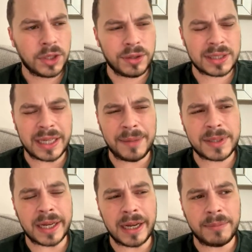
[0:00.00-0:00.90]
At the
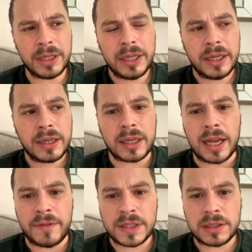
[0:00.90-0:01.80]
same time,
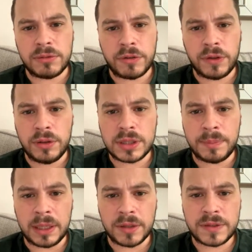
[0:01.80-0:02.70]
can Everton refuse
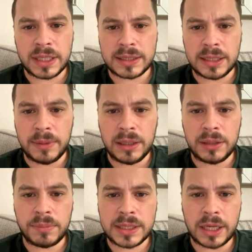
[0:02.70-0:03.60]
a bid of 60 million